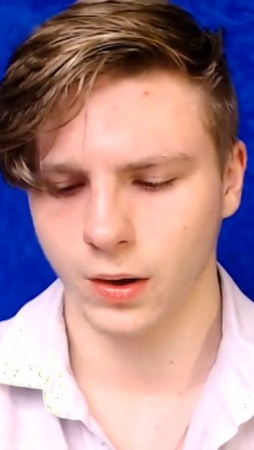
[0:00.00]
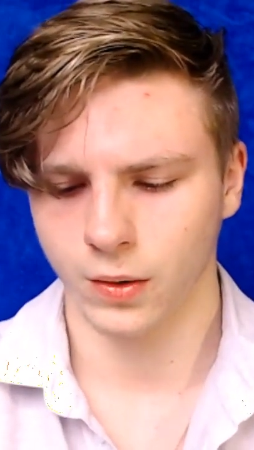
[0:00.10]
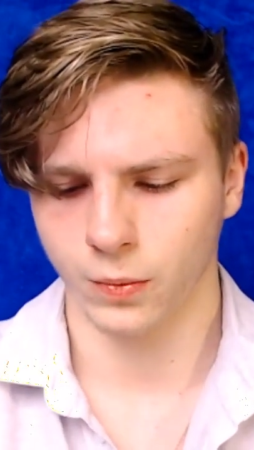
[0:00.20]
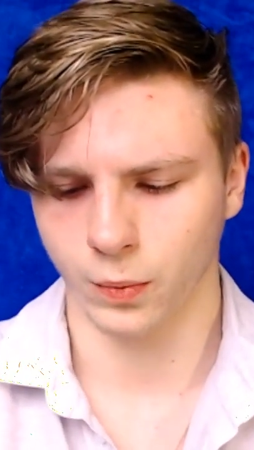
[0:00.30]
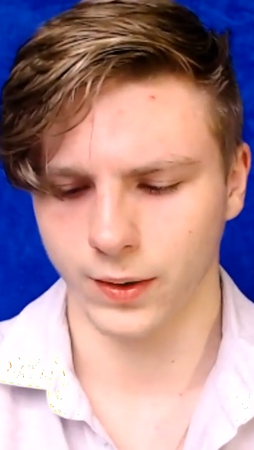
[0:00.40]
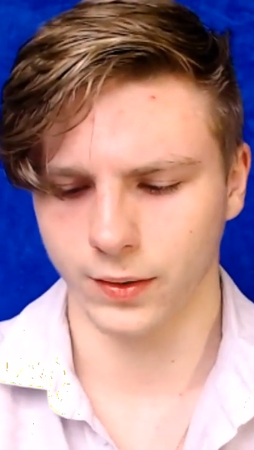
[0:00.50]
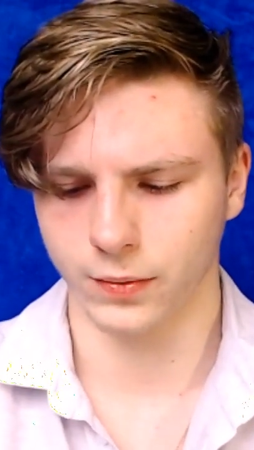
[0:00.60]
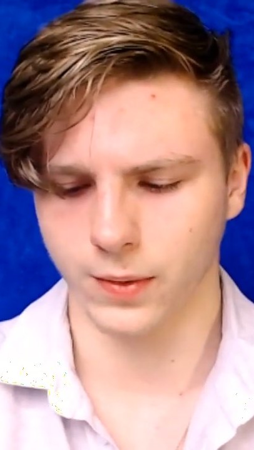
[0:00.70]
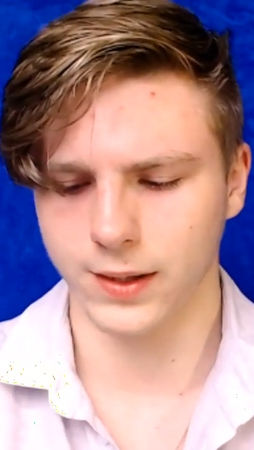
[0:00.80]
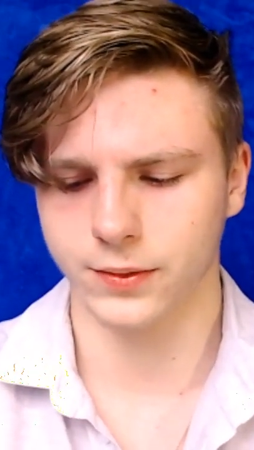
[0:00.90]
weird
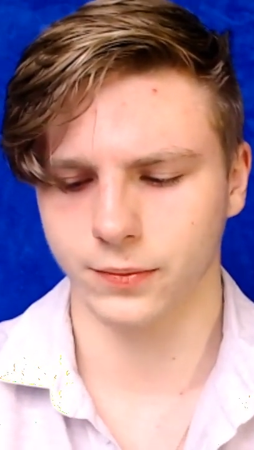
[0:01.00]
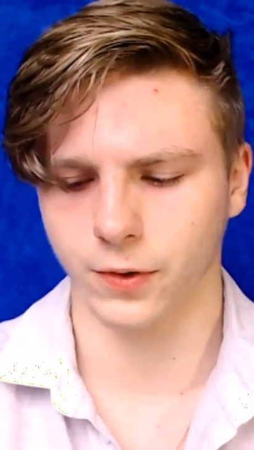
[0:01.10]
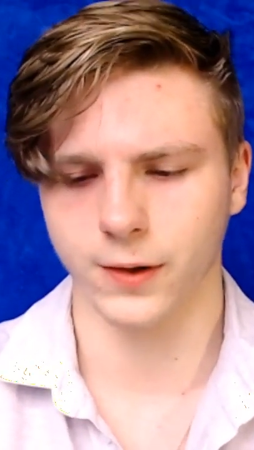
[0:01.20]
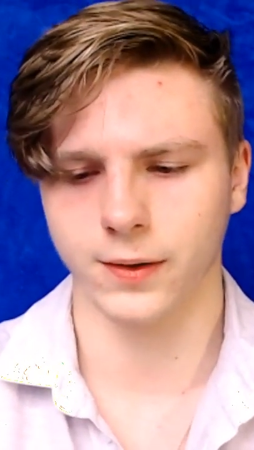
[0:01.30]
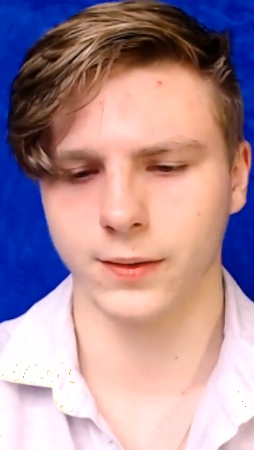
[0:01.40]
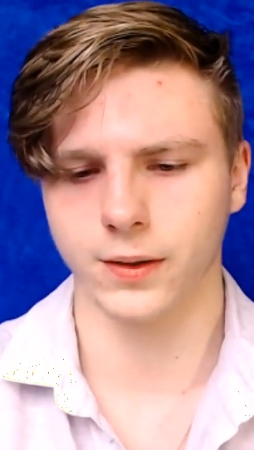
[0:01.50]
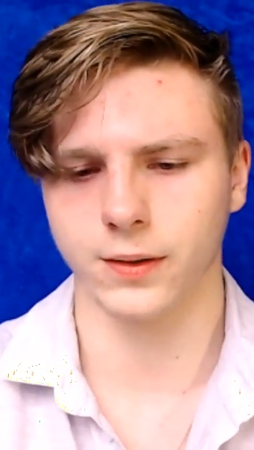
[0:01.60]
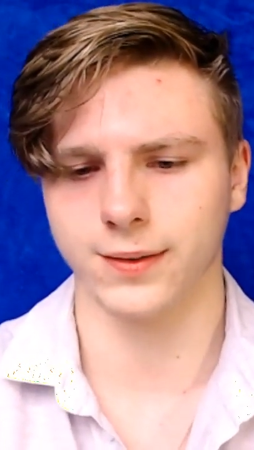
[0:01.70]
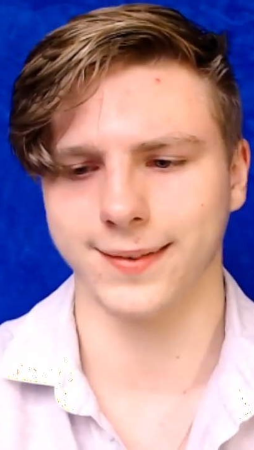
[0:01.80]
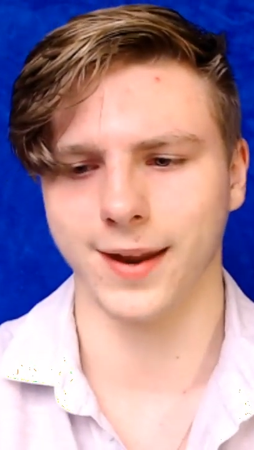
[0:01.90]
ways of writing that you'd
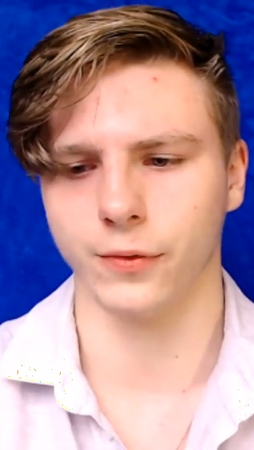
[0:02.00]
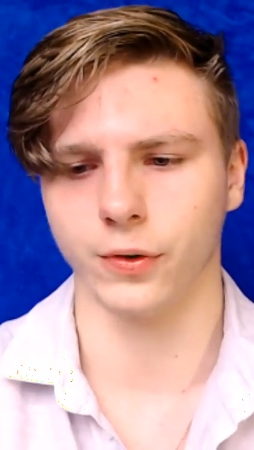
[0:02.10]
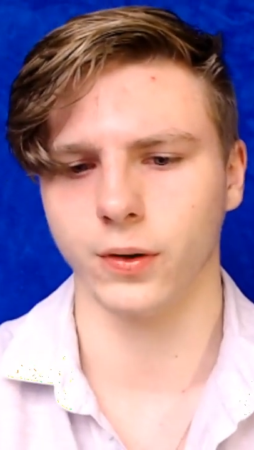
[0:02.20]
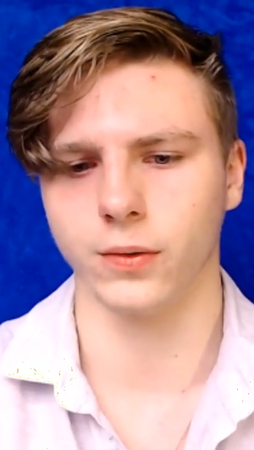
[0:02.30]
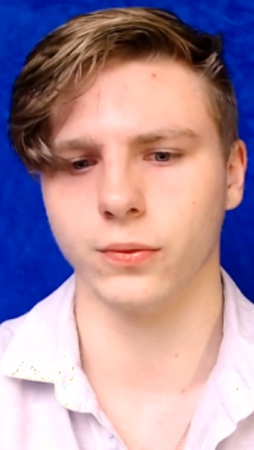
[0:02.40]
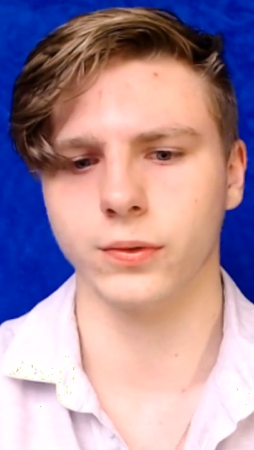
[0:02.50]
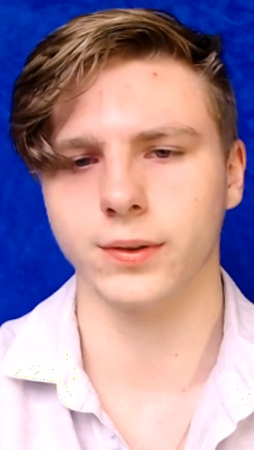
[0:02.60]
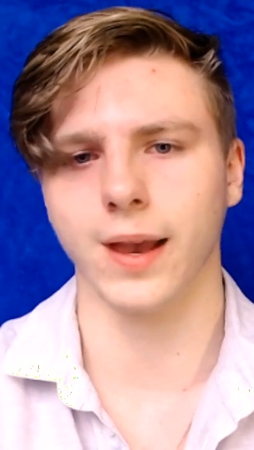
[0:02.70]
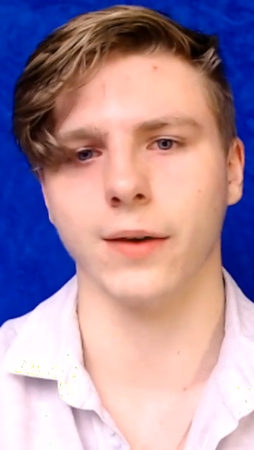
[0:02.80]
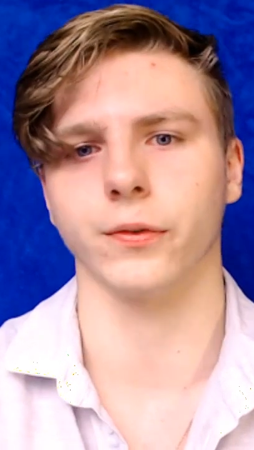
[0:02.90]
never use
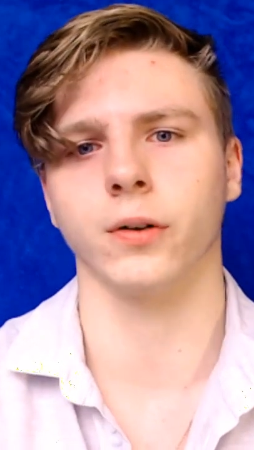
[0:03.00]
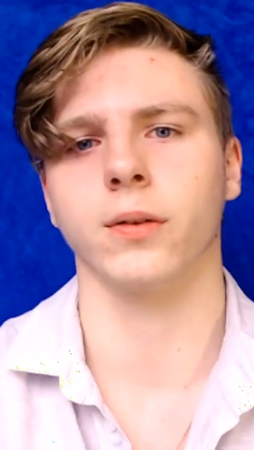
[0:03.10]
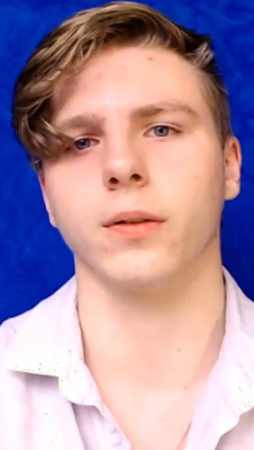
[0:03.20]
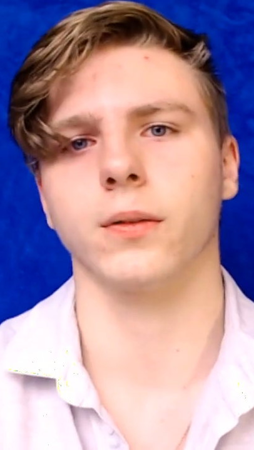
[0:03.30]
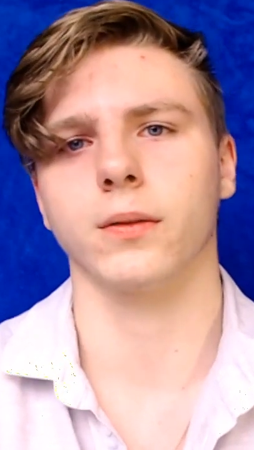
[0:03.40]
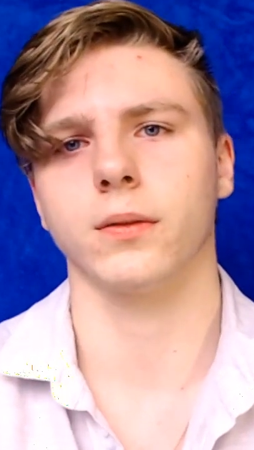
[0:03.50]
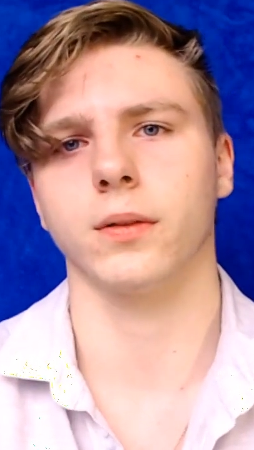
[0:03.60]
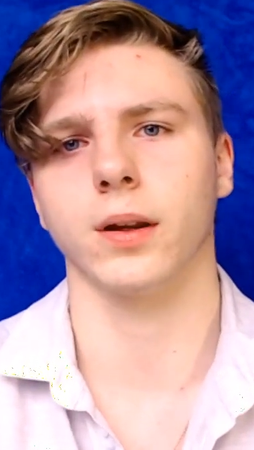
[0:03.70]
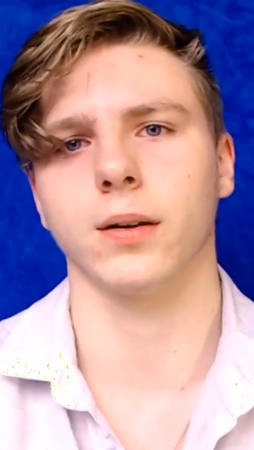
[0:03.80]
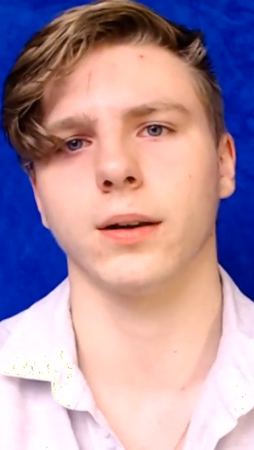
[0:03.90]
ever,
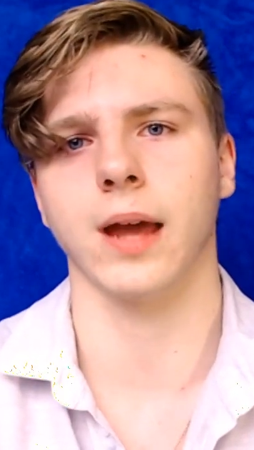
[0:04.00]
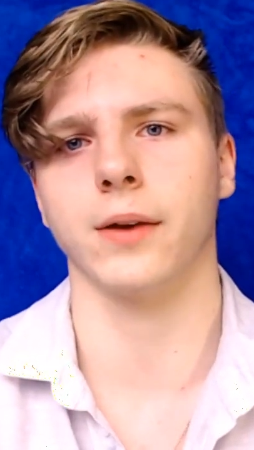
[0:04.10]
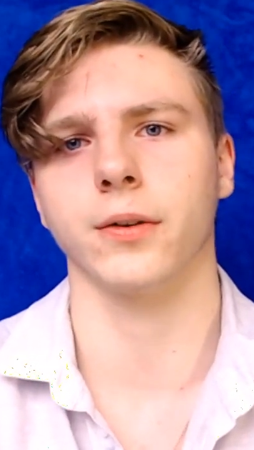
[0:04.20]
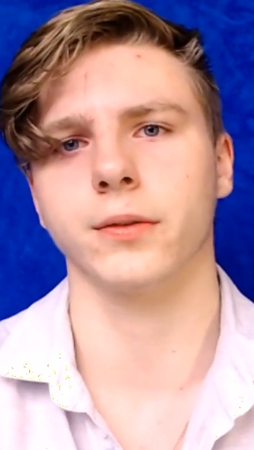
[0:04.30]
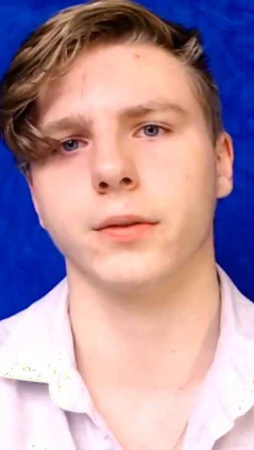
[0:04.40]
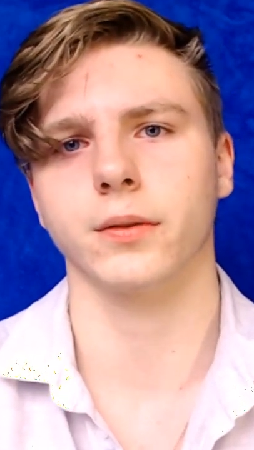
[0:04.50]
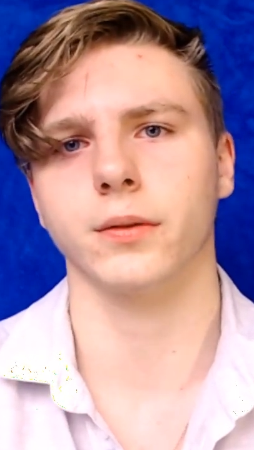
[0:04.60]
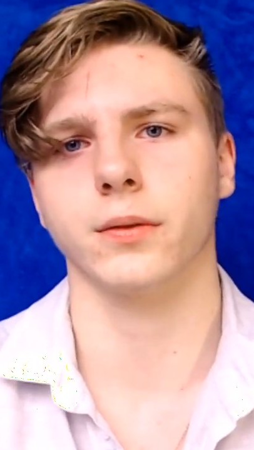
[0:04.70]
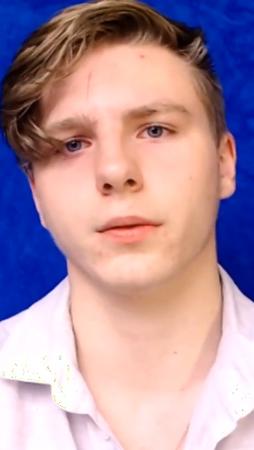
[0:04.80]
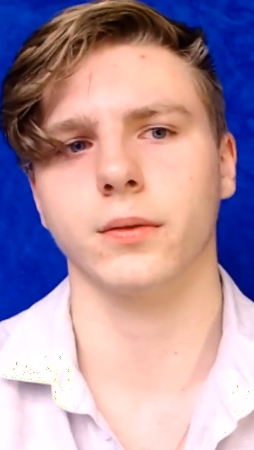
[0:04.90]
like letters.
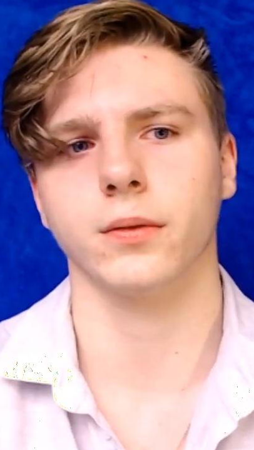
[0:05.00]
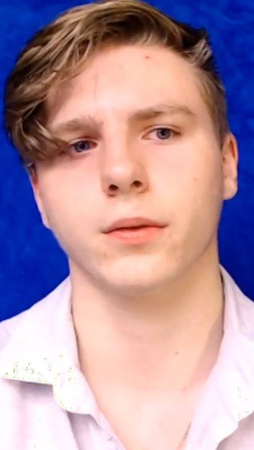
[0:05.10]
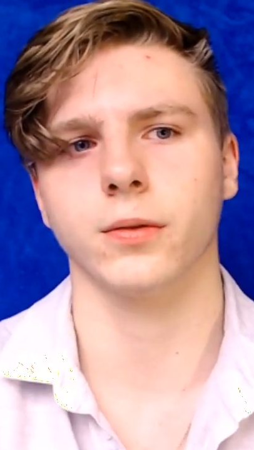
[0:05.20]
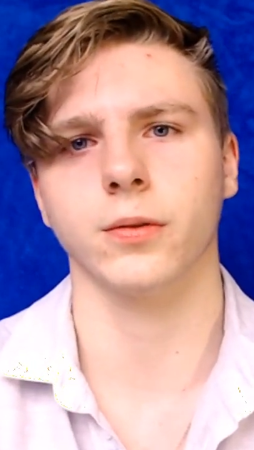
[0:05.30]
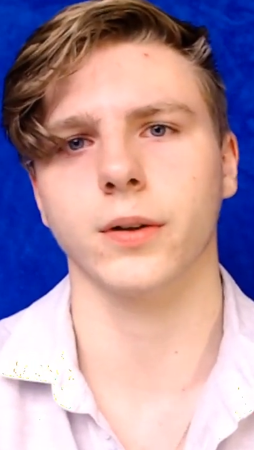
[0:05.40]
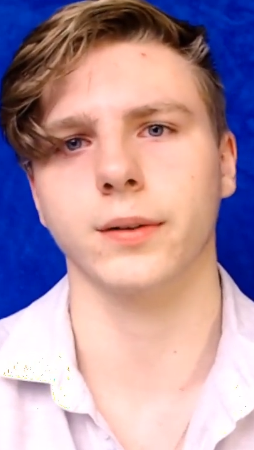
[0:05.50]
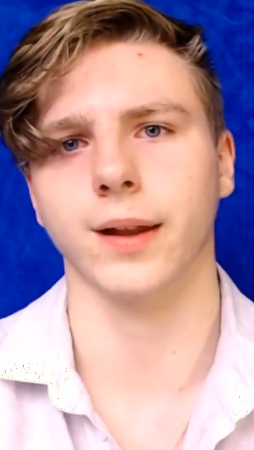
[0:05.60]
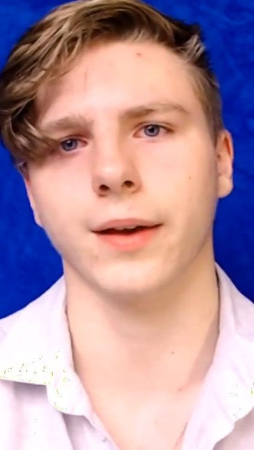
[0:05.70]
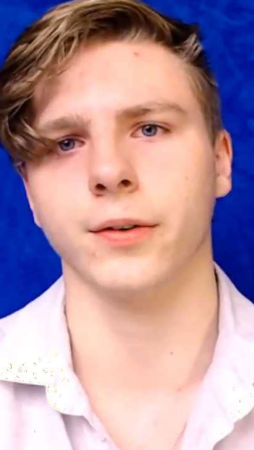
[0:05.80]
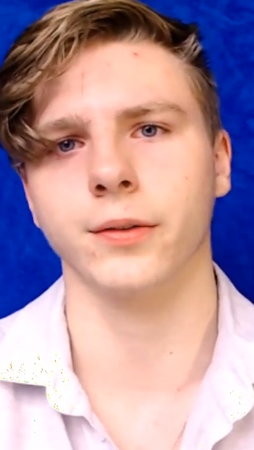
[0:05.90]
Who writes
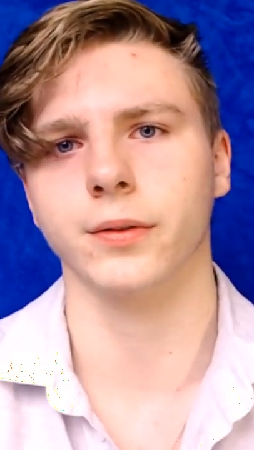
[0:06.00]
letters?